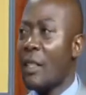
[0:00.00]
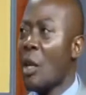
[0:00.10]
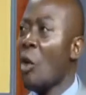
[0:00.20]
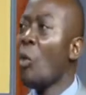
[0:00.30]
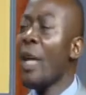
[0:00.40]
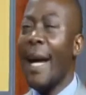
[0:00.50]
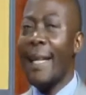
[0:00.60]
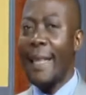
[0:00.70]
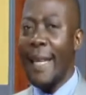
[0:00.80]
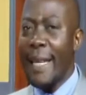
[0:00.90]
we are
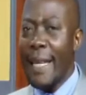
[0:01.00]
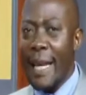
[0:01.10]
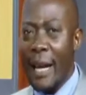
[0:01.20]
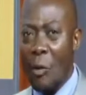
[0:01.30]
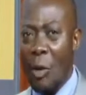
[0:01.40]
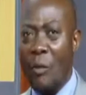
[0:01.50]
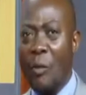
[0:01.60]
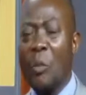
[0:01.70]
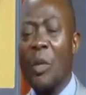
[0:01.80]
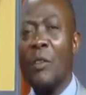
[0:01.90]
taking away
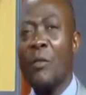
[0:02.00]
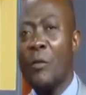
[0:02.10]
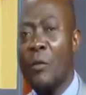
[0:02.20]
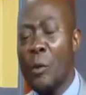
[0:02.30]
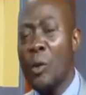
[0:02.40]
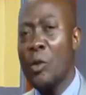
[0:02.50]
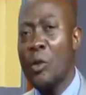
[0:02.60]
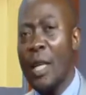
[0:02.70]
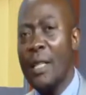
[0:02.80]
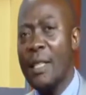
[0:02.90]
from a food
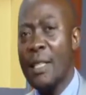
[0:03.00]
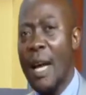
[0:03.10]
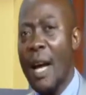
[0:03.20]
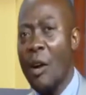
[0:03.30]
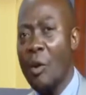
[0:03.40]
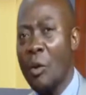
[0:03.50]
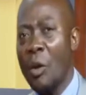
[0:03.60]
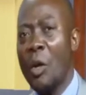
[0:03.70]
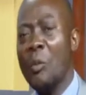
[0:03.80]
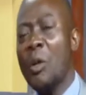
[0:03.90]
rights angle,
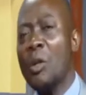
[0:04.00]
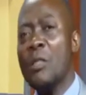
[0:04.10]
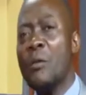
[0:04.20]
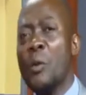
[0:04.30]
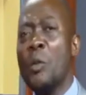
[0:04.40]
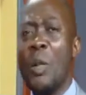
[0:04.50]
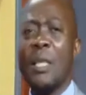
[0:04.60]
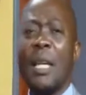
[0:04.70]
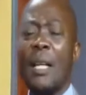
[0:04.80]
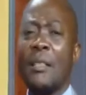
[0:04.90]
because food
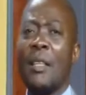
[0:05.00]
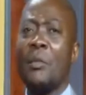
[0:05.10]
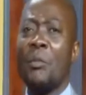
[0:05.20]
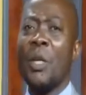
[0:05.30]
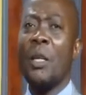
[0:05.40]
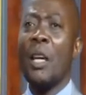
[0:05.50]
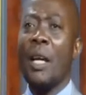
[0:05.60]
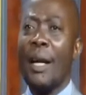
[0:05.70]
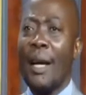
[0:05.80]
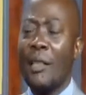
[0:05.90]
must actually be
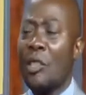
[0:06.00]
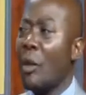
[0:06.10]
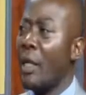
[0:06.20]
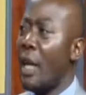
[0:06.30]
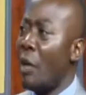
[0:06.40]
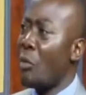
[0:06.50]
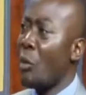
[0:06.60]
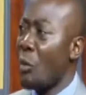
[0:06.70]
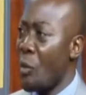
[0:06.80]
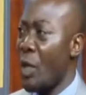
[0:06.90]
culturally
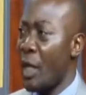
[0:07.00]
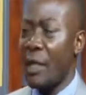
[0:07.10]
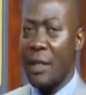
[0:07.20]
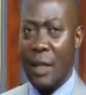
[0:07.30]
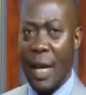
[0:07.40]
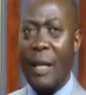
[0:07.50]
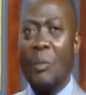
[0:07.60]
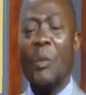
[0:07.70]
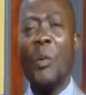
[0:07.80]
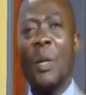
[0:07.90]
appropriate and
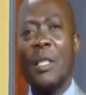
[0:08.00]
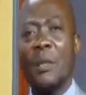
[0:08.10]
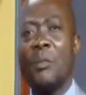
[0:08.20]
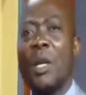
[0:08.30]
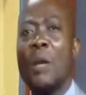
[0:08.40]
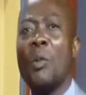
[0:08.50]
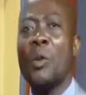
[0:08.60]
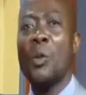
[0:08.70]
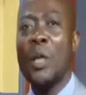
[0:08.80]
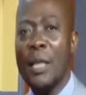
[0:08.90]
people must be able
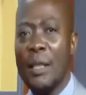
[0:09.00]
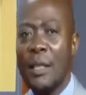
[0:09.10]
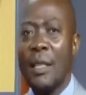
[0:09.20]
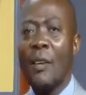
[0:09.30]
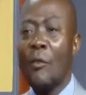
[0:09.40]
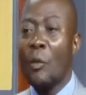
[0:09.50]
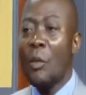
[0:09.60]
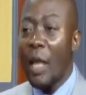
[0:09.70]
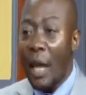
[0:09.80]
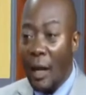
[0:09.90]
to eat from
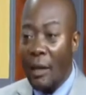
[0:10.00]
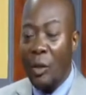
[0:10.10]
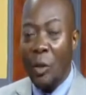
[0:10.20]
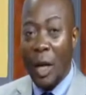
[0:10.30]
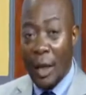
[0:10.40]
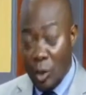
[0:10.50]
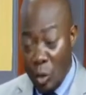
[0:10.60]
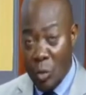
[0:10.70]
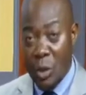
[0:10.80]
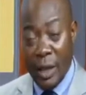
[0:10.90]
their, you know,
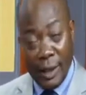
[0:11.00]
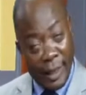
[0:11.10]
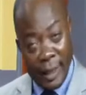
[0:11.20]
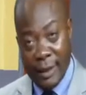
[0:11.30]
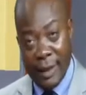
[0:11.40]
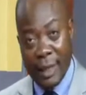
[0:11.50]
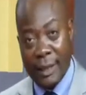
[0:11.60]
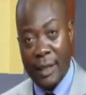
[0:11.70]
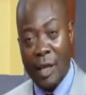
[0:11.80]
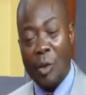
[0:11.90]
customs and
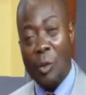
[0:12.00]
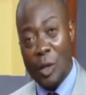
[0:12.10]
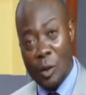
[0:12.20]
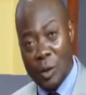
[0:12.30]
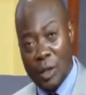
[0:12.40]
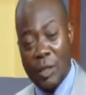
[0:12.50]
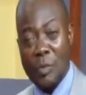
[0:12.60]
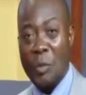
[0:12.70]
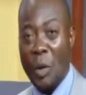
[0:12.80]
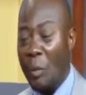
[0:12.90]
cultures. We know these
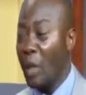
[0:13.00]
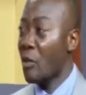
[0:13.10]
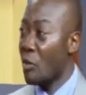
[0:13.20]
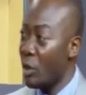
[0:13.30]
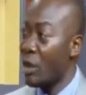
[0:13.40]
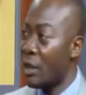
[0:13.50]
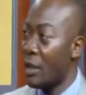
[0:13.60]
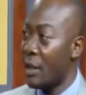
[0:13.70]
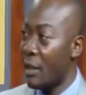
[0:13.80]
people are pastoralists.